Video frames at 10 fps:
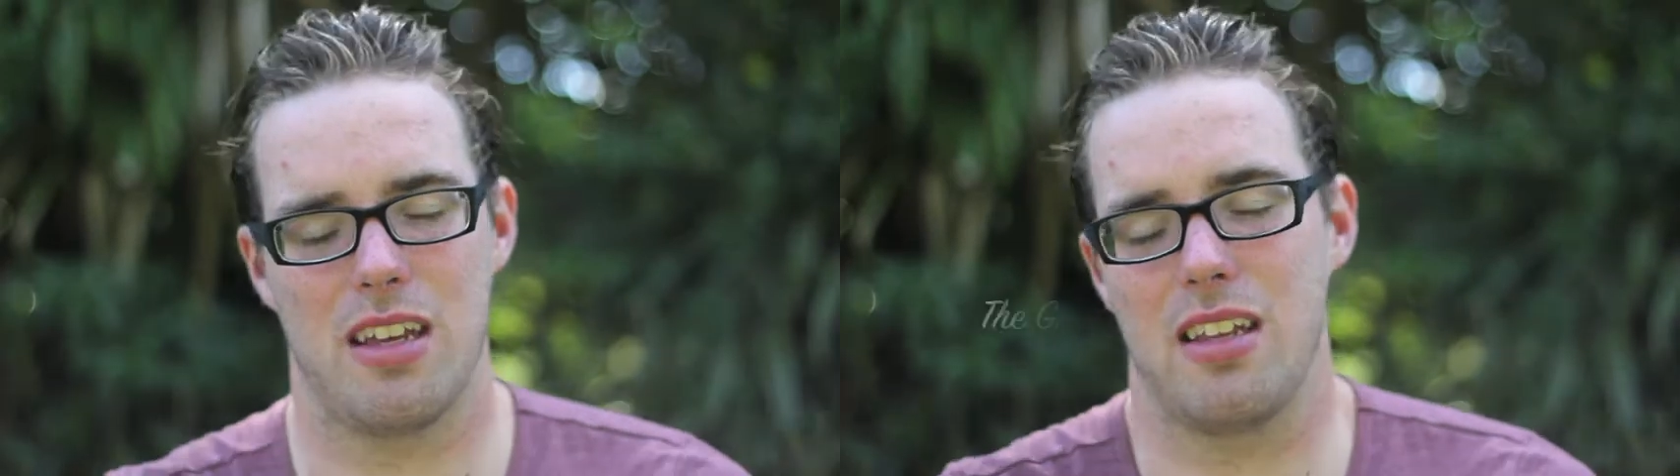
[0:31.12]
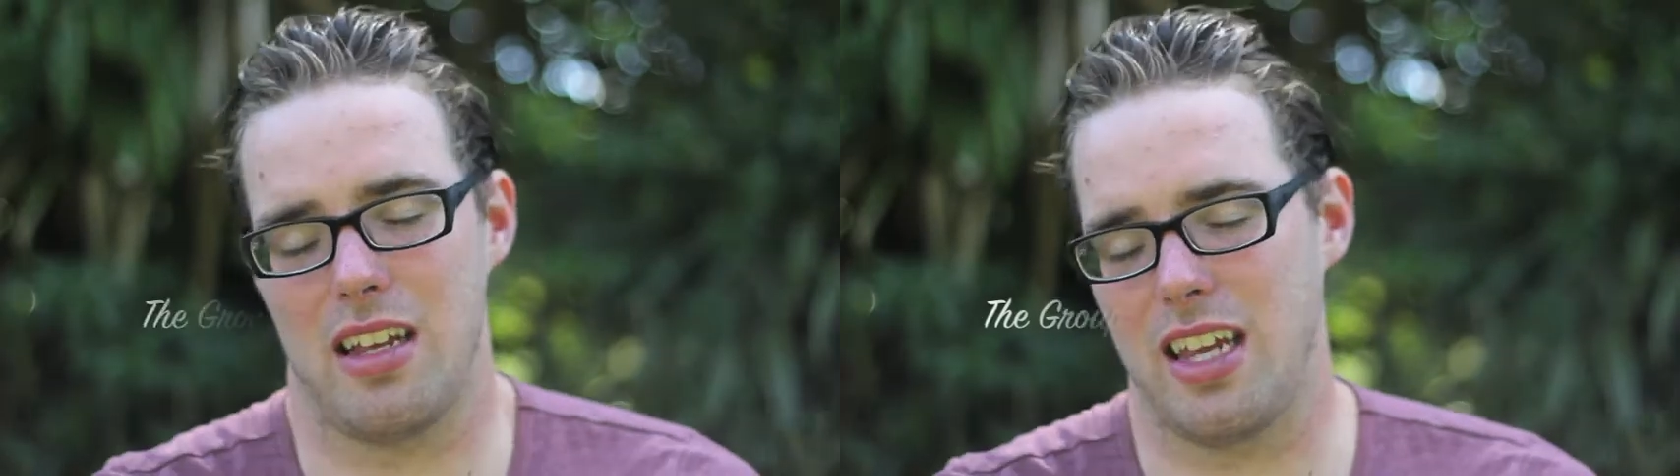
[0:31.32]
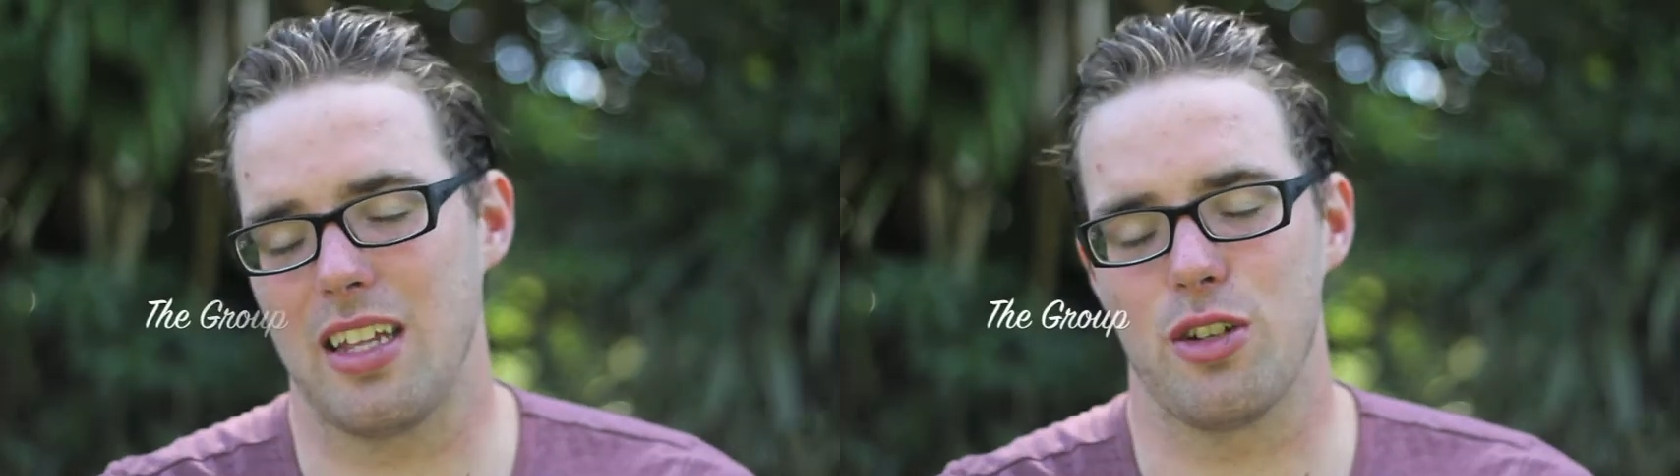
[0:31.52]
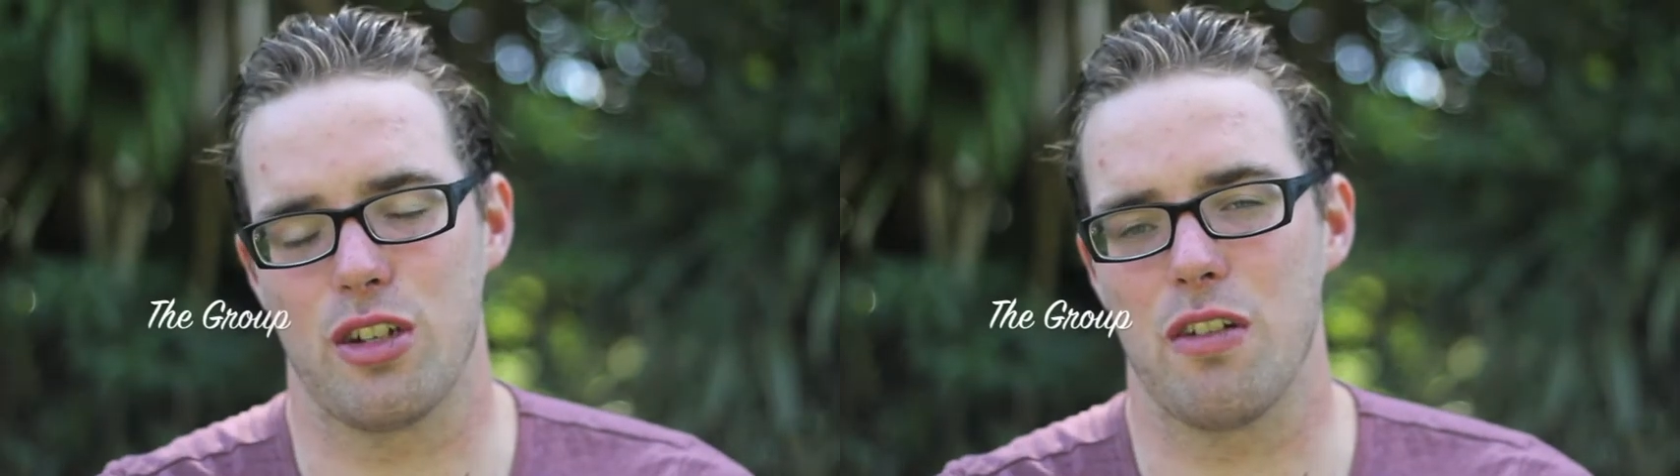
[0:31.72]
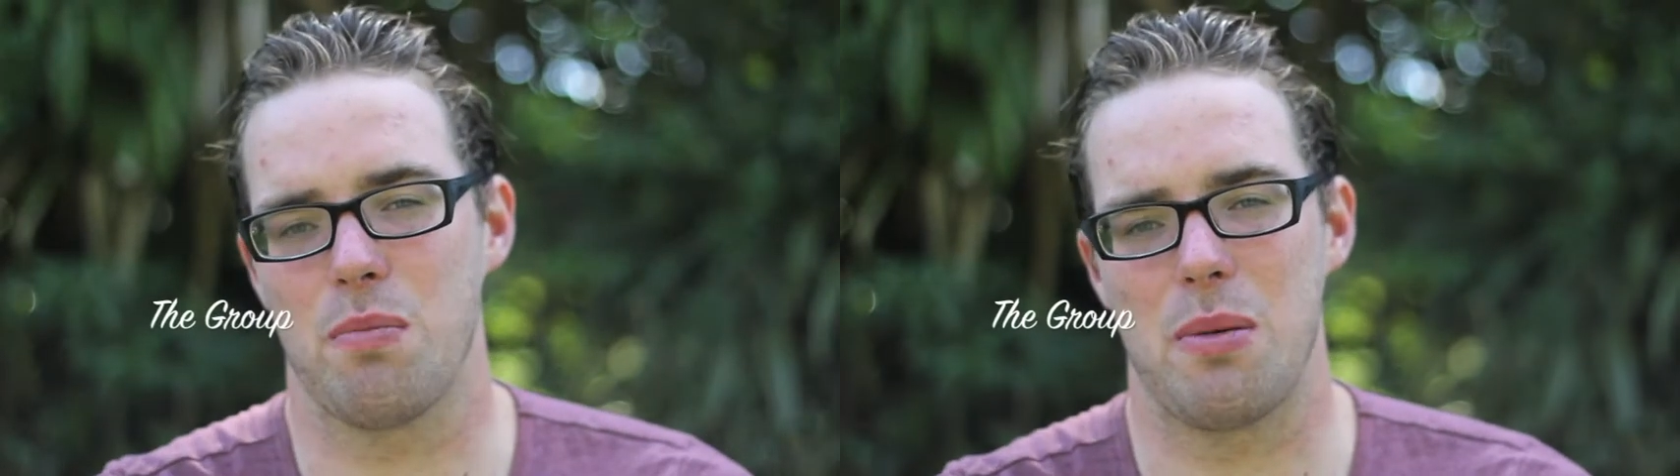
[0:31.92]
Again, there's
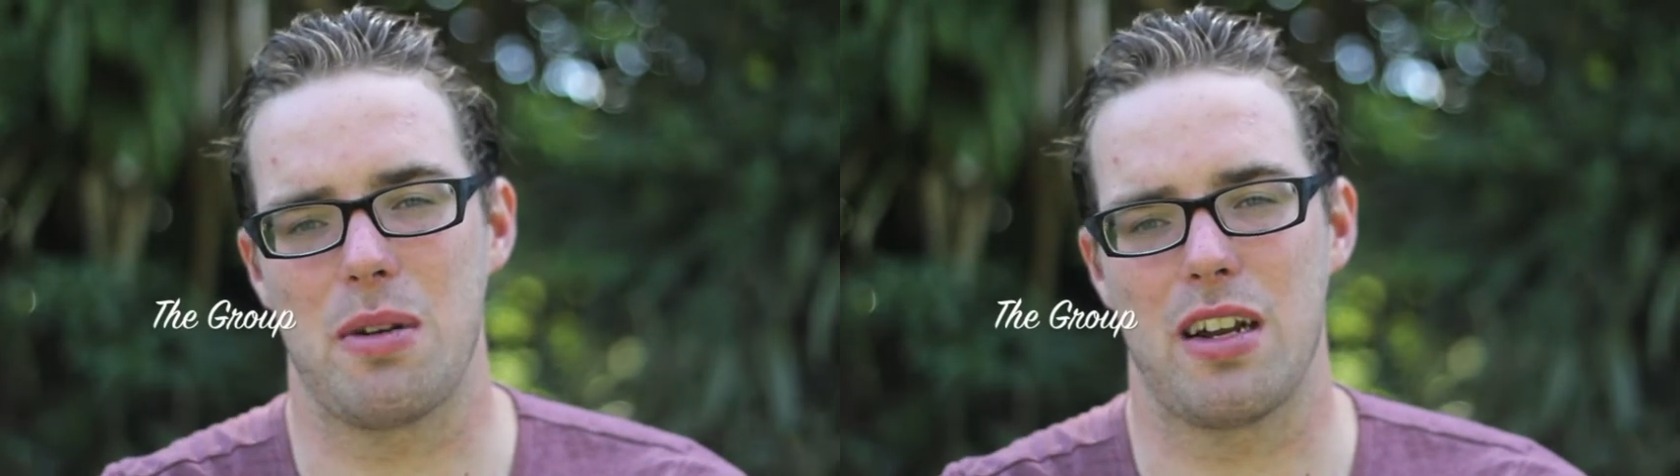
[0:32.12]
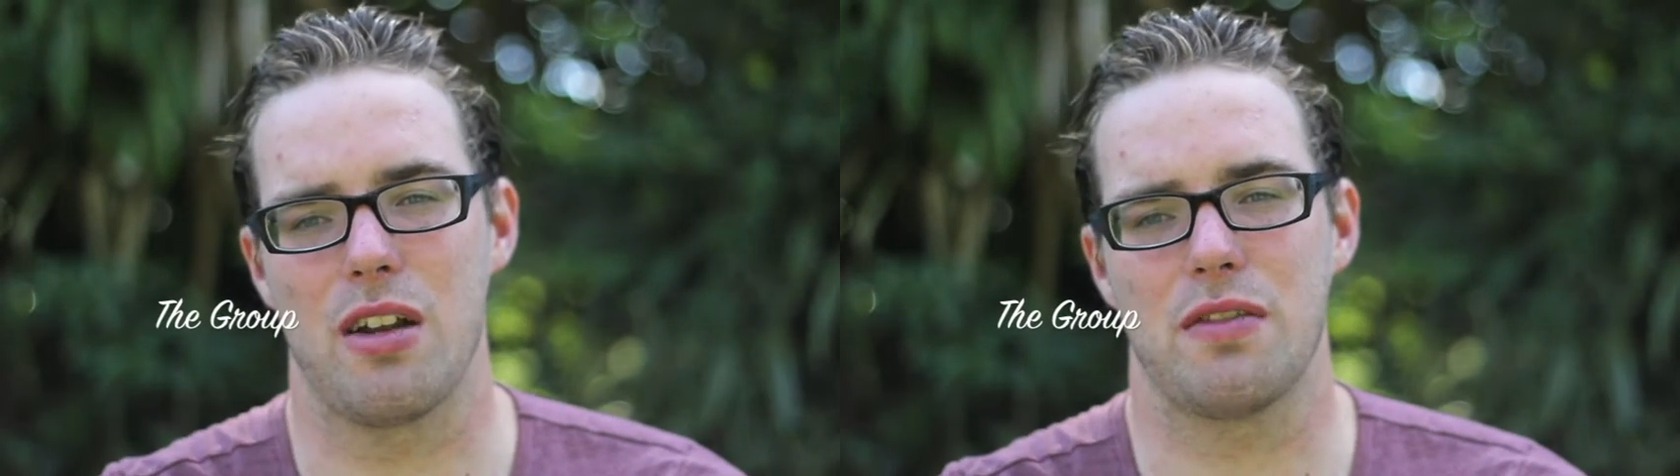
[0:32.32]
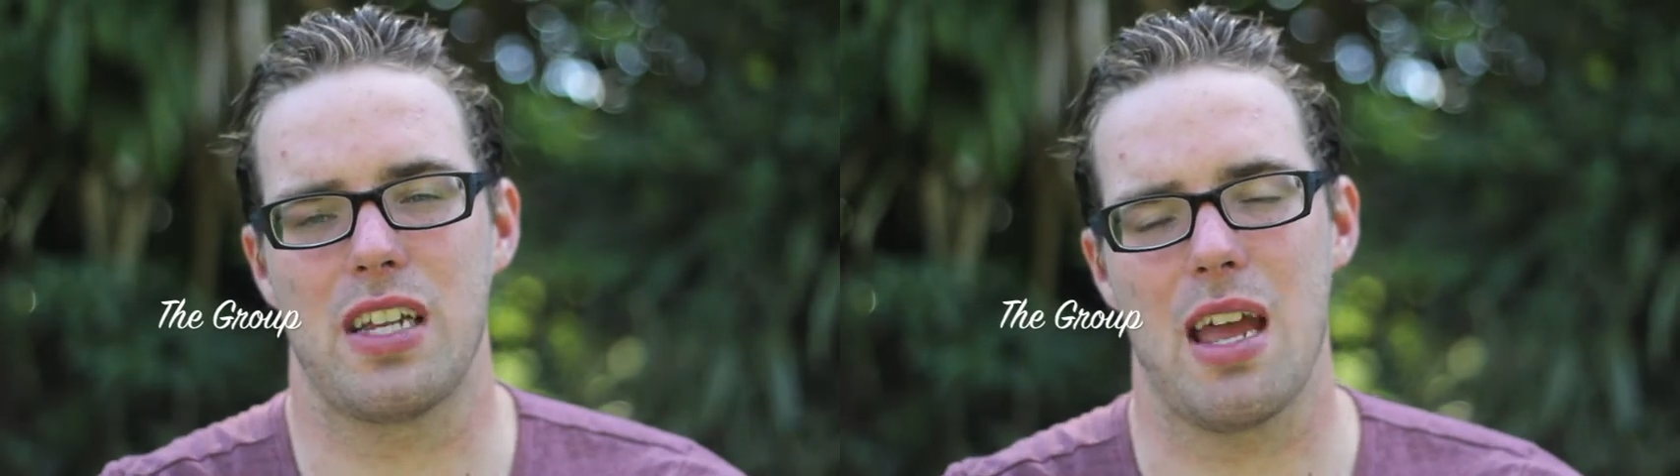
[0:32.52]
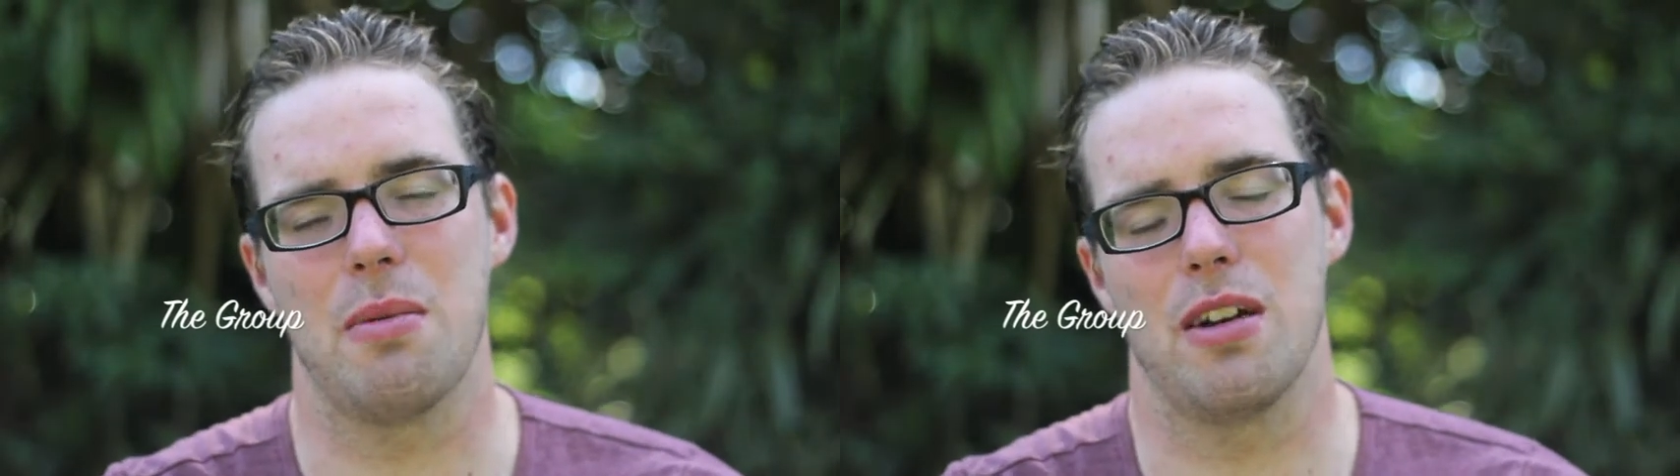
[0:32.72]
enough people and enough time and